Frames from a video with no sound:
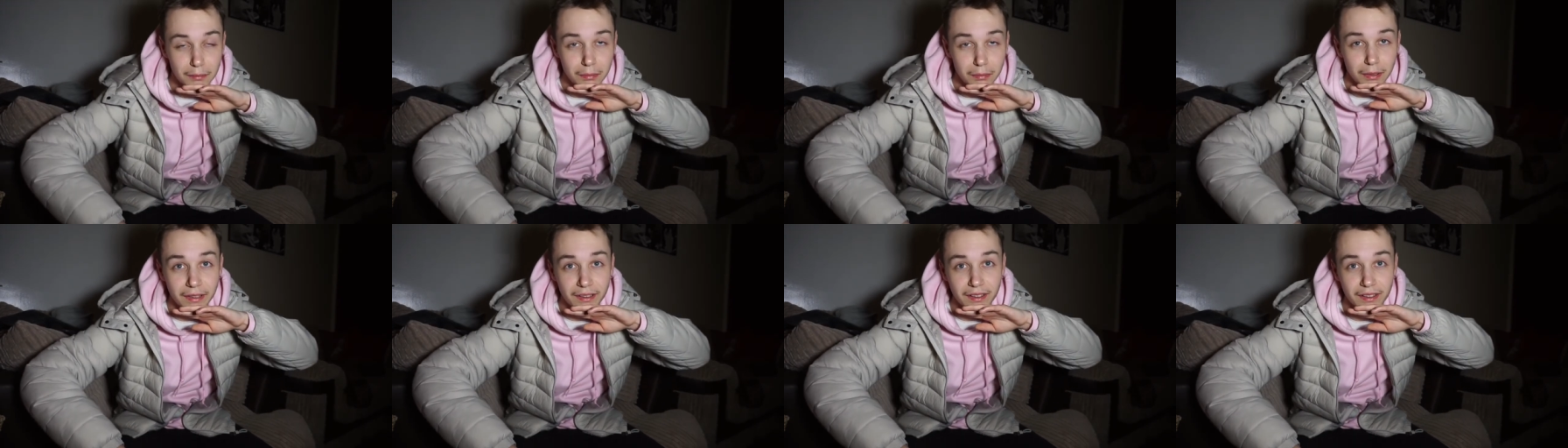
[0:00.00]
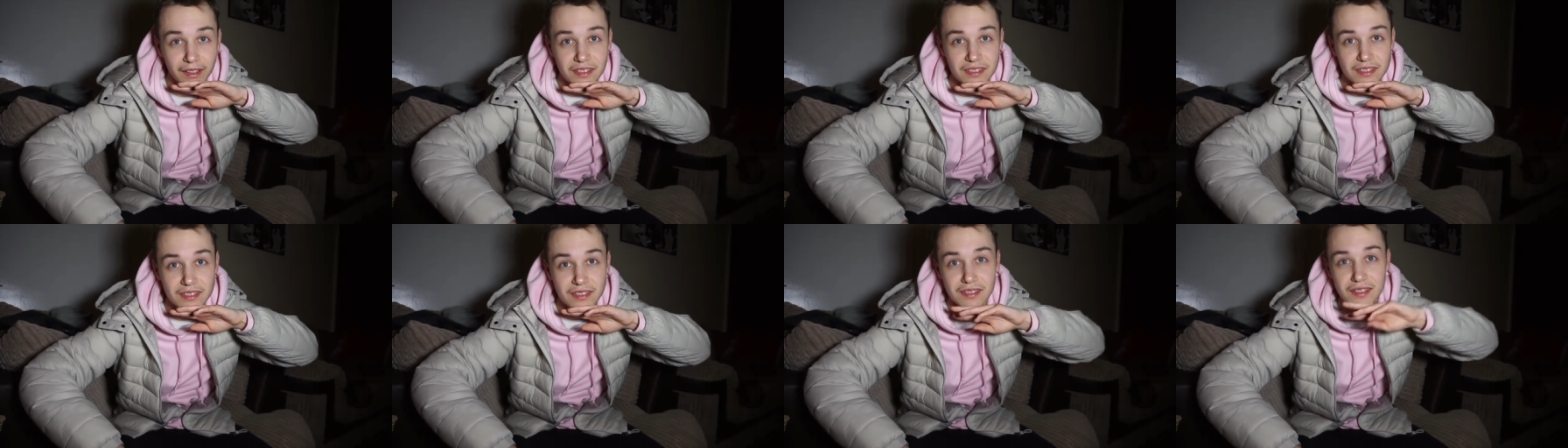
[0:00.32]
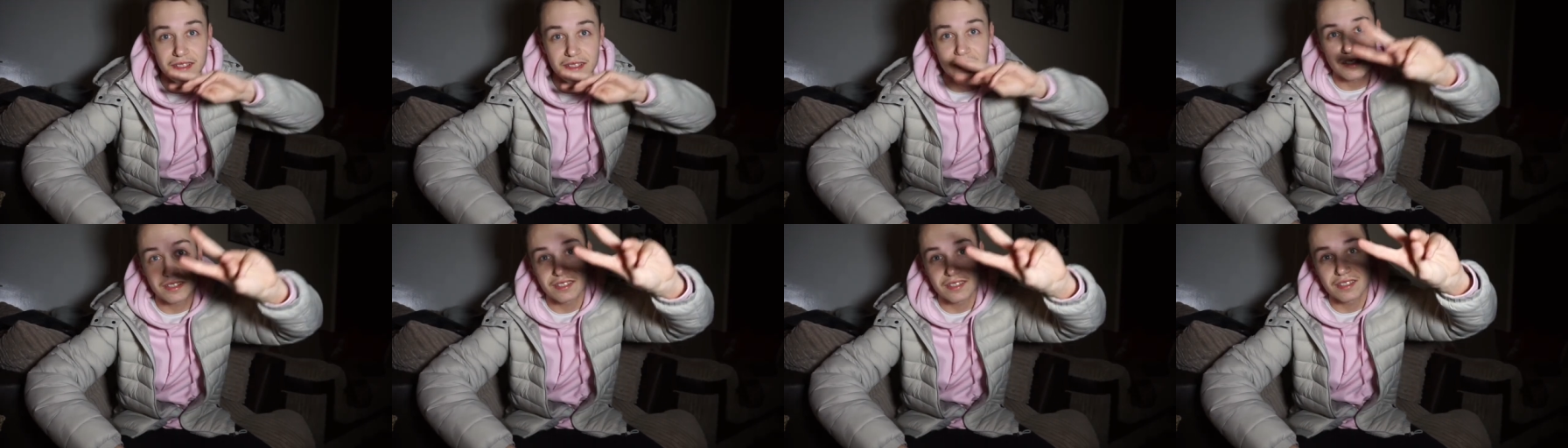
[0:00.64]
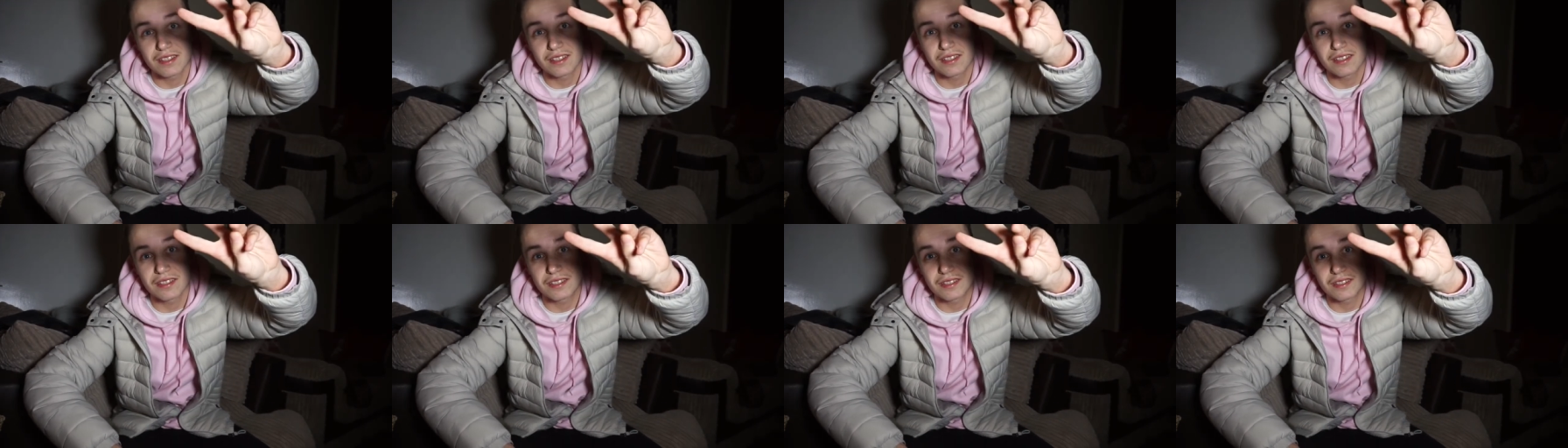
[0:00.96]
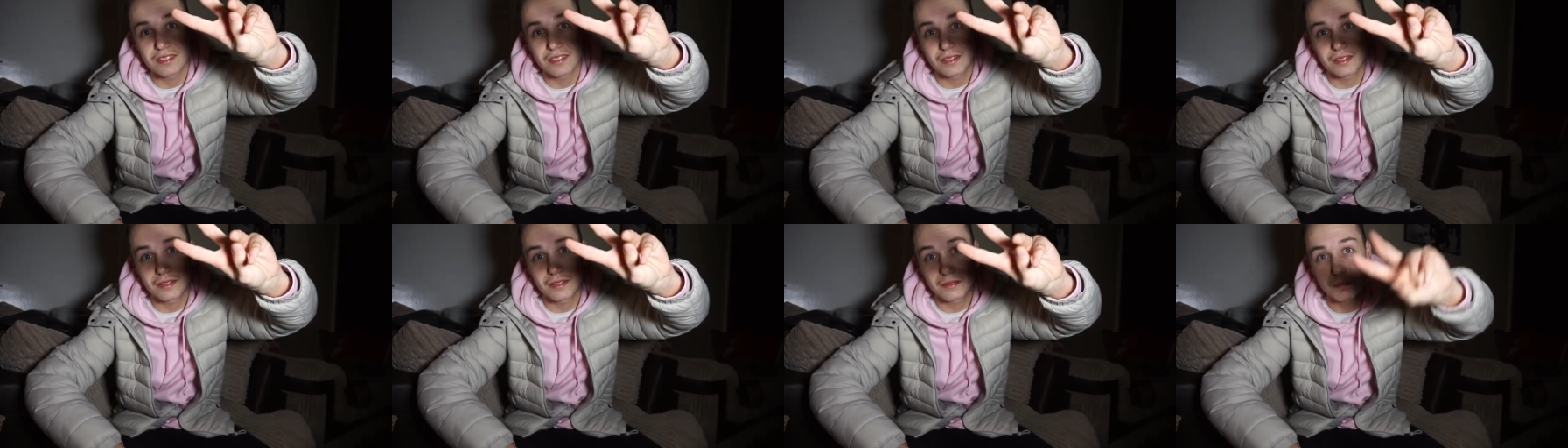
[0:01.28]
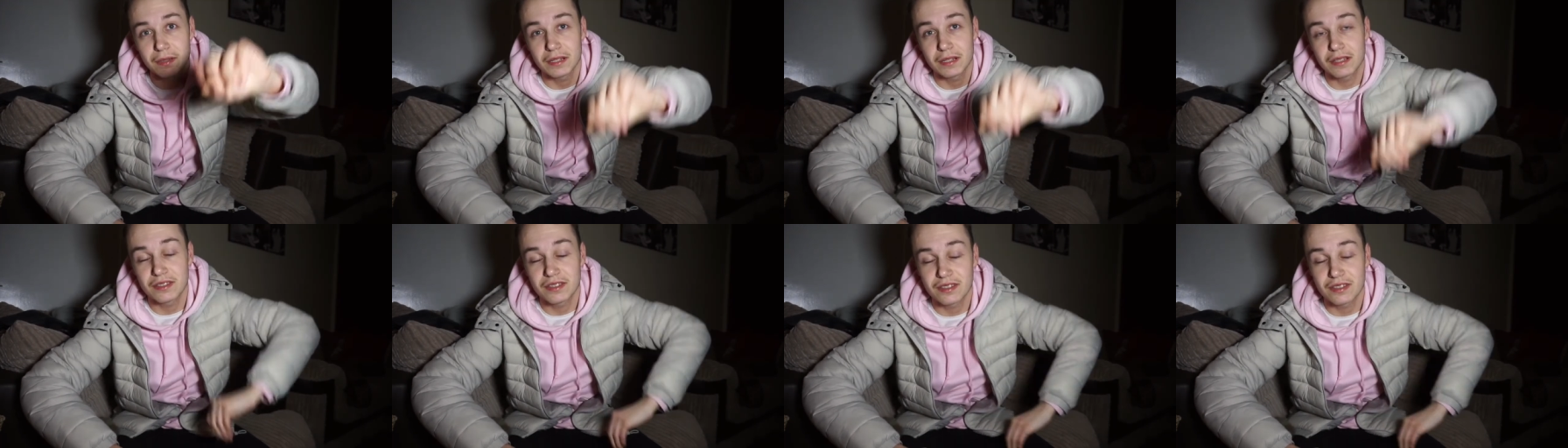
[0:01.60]
Bye guys. See you.
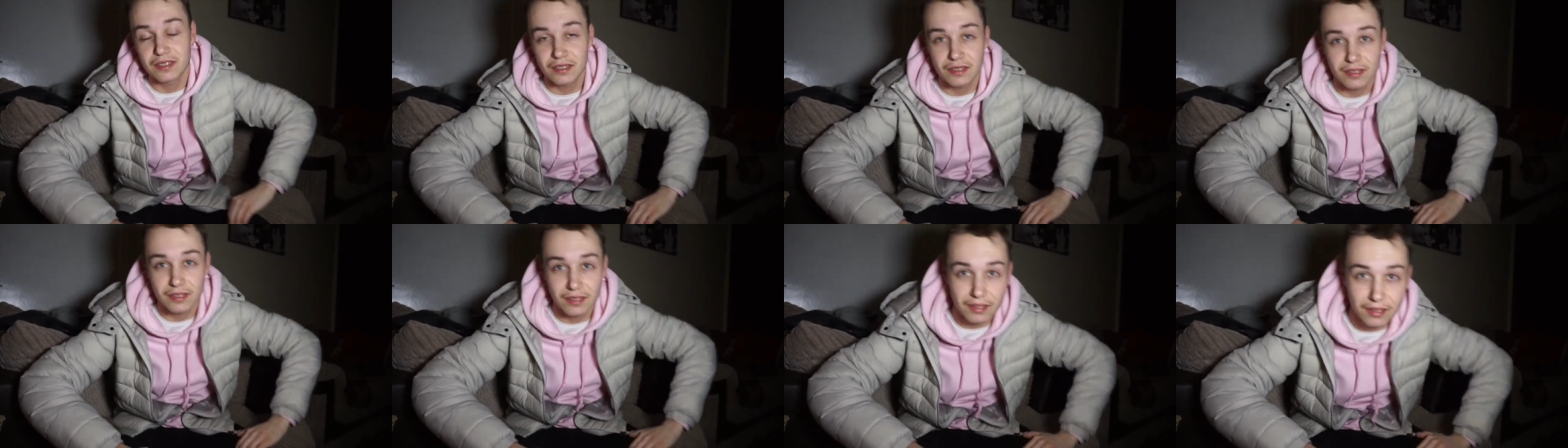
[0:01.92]
Peace.